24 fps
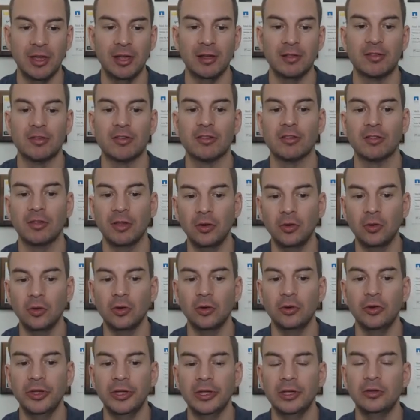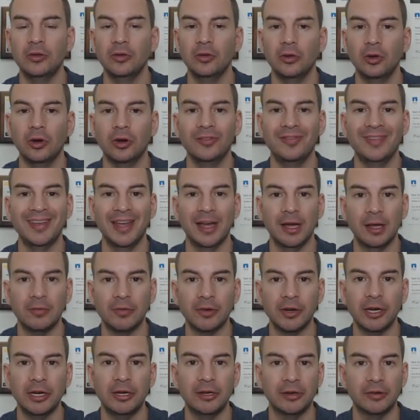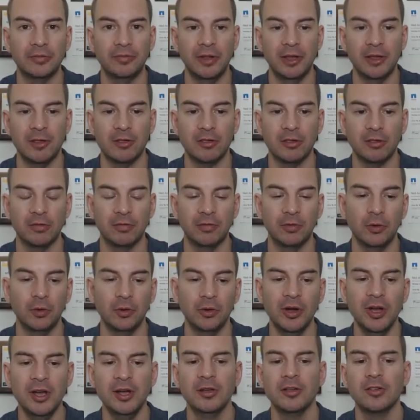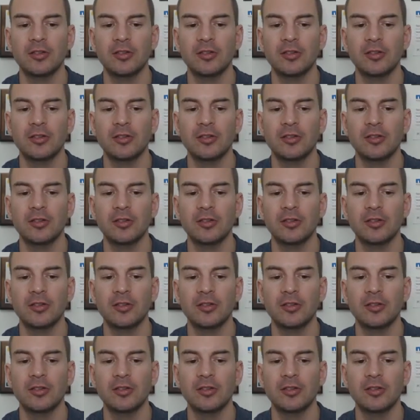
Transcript: It's still going to do it on the other interfaces though.